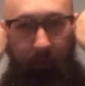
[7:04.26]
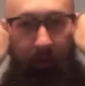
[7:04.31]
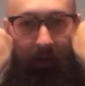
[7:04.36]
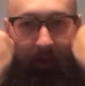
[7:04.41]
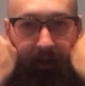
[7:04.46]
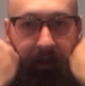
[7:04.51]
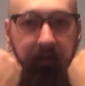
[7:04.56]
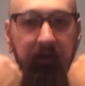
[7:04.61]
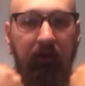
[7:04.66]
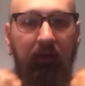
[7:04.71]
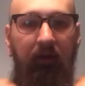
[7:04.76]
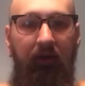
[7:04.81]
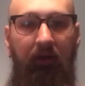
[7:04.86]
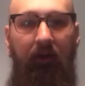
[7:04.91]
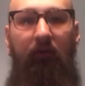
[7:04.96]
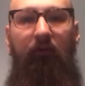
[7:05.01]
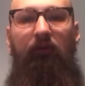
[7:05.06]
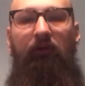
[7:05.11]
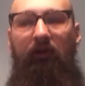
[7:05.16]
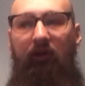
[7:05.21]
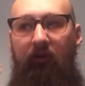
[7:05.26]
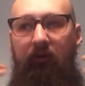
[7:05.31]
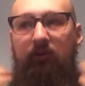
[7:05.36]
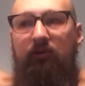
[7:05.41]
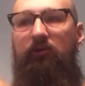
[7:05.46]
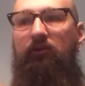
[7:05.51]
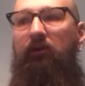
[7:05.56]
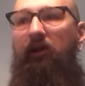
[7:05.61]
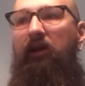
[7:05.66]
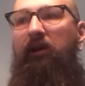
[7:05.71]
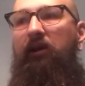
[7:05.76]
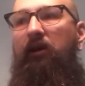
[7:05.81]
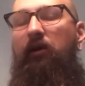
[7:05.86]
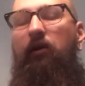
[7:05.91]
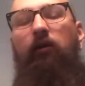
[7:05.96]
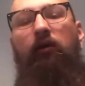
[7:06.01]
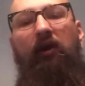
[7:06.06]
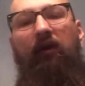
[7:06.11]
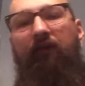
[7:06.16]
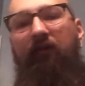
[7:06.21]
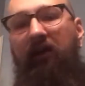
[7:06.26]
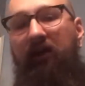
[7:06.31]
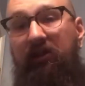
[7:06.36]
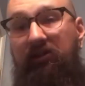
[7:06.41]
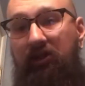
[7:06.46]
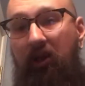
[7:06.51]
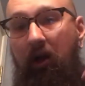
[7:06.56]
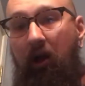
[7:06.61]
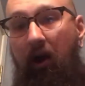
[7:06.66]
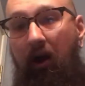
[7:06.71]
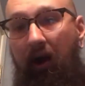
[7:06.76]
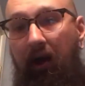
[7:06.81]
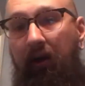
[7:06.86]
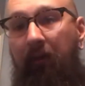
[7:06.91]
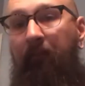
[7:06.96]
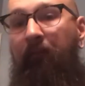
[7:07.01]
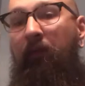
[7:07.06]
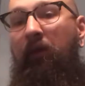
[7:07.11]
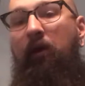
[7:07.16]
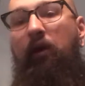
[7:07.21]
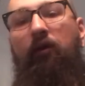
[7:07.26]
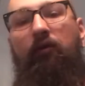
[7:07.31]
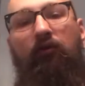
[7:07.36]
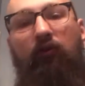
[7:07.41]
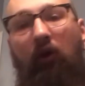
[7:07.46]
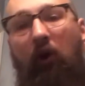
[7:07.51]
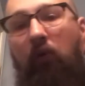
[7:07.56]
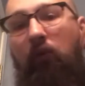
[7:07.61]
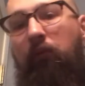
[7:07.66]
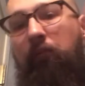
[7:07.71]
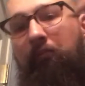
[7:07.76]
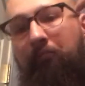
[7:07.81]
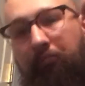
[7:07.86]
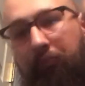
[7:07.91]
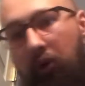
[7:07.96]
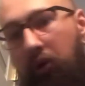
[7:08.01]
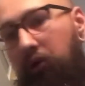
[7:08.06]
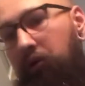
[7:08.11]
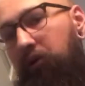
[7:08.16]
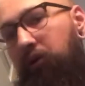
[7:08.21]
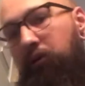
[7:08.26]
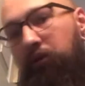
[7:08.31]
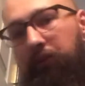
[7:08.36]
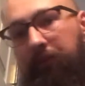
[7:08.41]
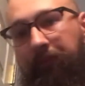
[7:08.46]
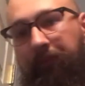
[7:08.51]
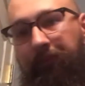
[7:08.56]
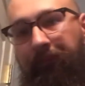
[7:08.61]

want, you know, to go straight down. If it gets caught, don't pull.